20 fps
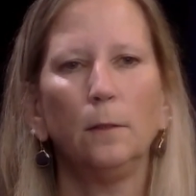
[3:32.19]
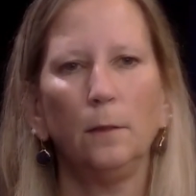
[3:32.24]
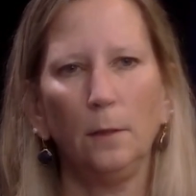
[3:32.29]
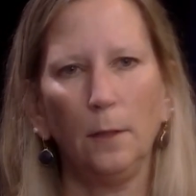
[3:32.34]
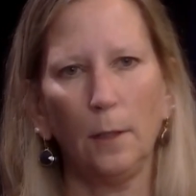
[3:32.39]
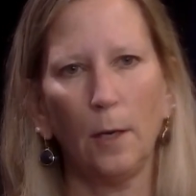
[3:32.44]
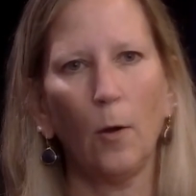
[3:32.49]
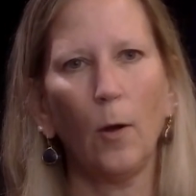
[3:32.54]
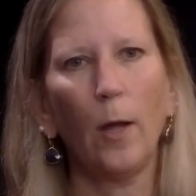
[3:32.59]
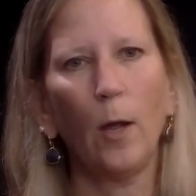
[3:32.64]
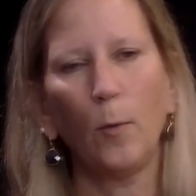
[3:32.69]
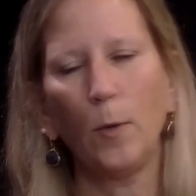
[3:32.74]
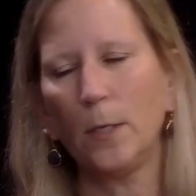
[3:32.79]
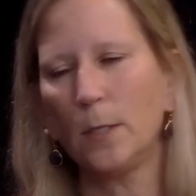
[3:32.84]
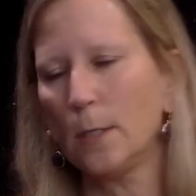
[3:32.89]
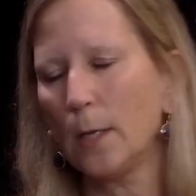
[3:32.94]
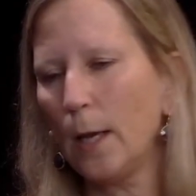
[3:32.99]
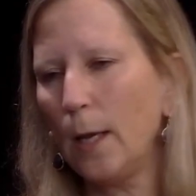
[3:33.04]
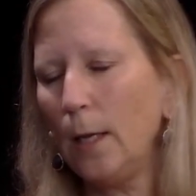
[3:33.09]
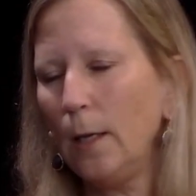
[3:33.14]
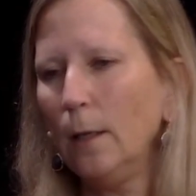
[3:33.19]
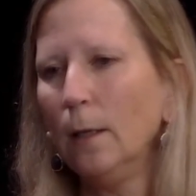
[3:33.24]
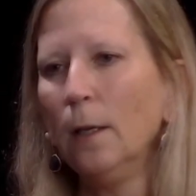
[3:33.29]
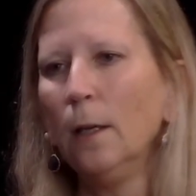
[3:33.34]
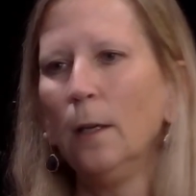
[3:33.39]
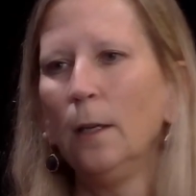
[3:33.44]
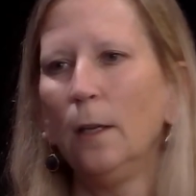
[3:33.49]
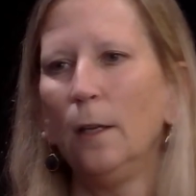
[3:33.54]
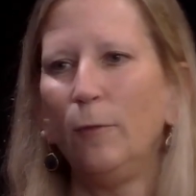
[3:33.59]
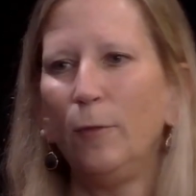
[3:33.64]
I always say,
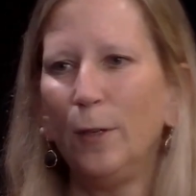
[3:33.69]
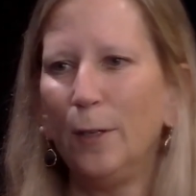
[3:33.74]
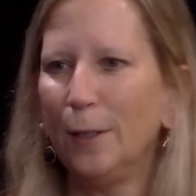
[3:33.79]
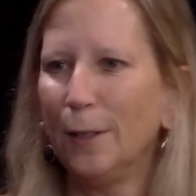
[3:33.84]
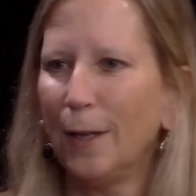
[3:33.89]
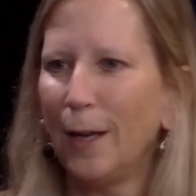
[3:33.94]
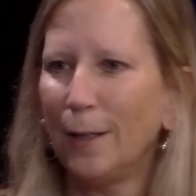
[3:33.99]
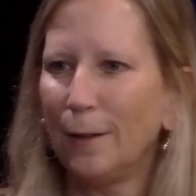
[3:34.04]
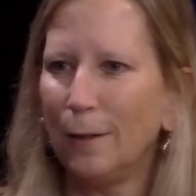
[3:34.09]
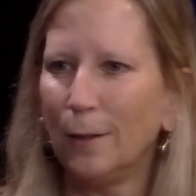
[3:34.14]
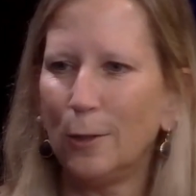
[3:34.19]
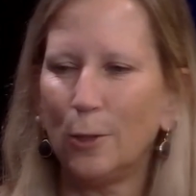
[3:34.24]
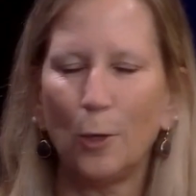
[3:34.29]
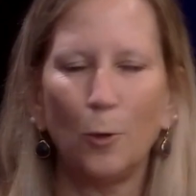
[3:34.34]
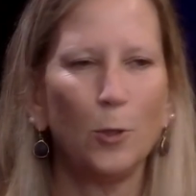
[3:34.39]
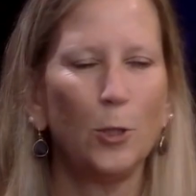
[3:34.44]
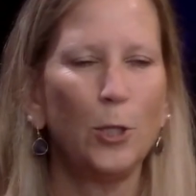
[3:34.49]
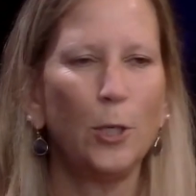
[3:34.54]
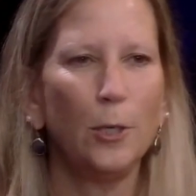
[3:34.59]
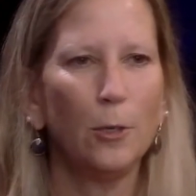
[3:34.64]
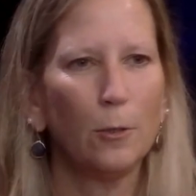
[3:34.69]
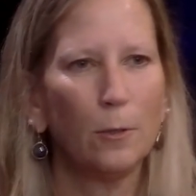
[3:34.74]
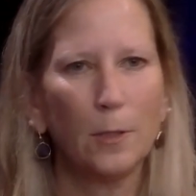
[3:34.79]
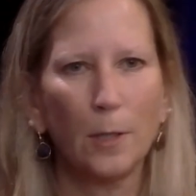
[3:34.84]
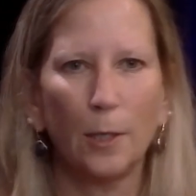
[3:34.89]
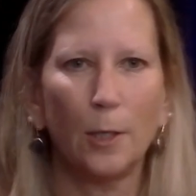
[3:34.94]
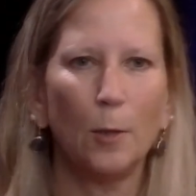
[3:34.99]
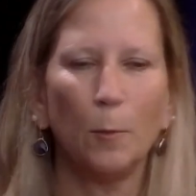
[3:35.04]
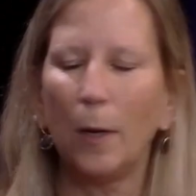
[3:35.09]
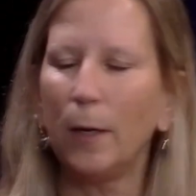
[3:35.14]
if you didn't like the show Cheers,
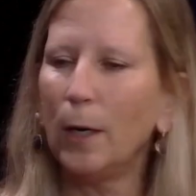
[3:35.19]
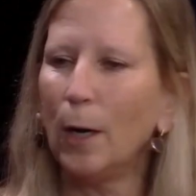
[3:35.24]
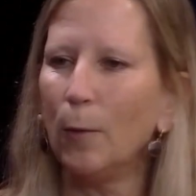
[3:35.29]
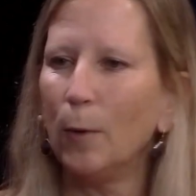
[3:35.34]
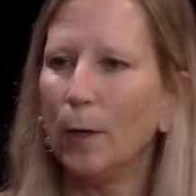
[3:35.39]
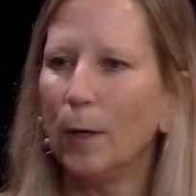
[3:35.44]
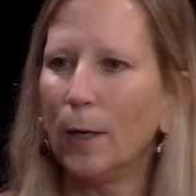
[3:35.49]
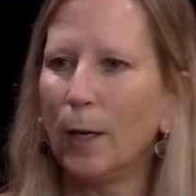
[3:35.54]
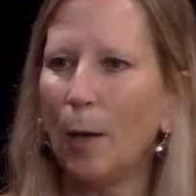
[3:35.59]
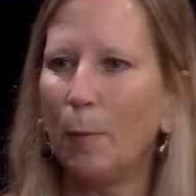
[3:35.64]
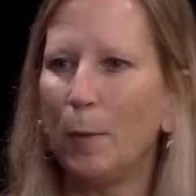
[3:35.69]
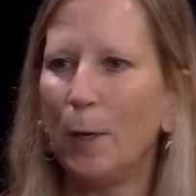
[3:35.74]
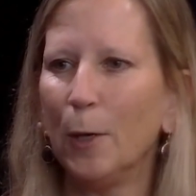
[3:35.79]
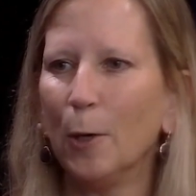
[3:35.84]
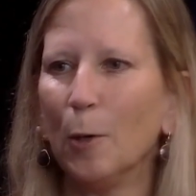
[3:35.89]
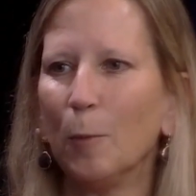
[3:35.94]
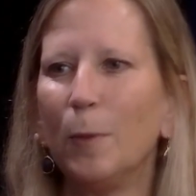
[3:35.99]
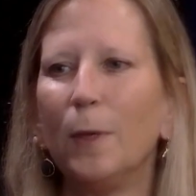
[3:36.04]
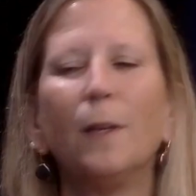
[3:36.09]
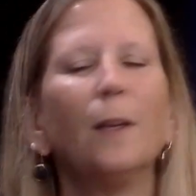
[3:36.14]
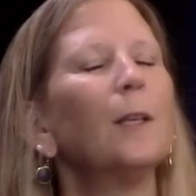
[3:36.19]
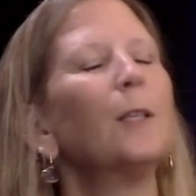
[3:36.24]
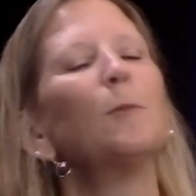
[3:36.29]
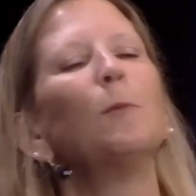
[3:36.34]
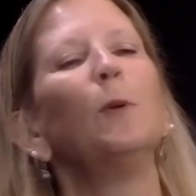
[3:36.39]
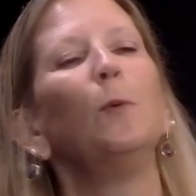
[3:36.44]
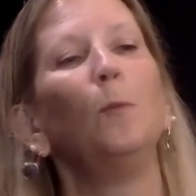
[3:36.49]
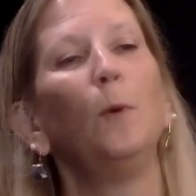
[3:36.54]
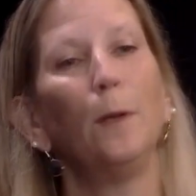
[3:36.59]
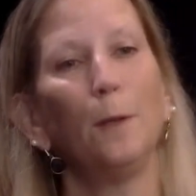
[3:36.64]
you might not want to come here because
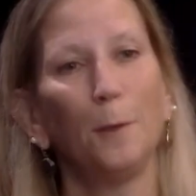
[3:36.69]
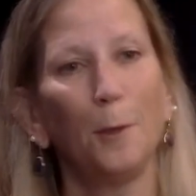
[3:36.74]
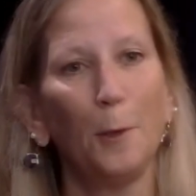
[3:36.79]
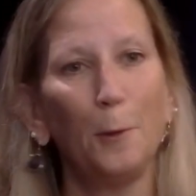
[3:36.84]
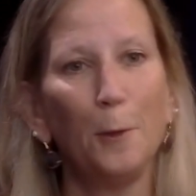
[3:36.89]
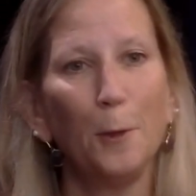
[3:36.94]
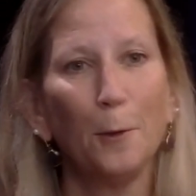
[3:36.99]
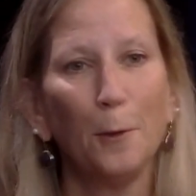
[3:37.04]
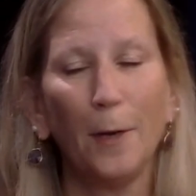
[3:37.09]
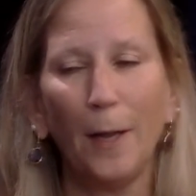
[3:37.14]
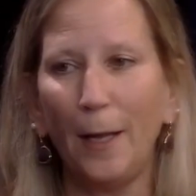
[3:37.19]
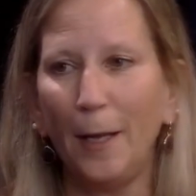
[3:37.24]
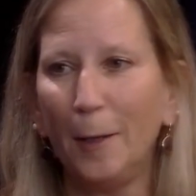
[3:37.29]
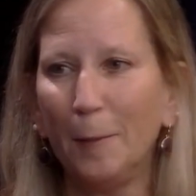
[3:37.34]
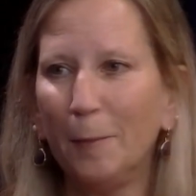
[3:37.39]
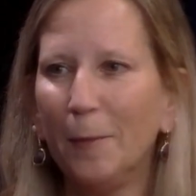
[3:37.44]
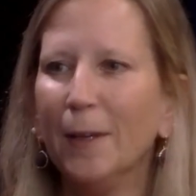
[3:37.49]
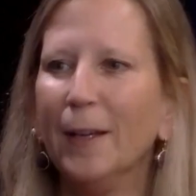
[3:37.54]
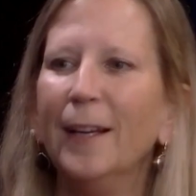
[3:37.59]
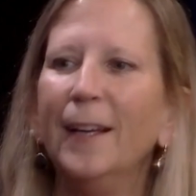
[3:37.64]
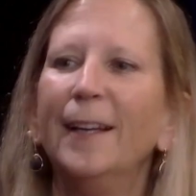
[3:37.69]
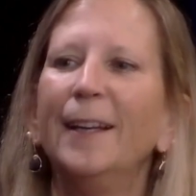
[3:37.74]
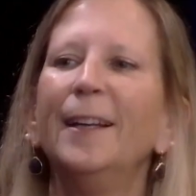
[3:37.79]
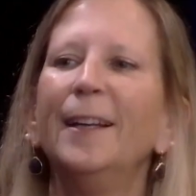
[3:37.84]
we will know your name.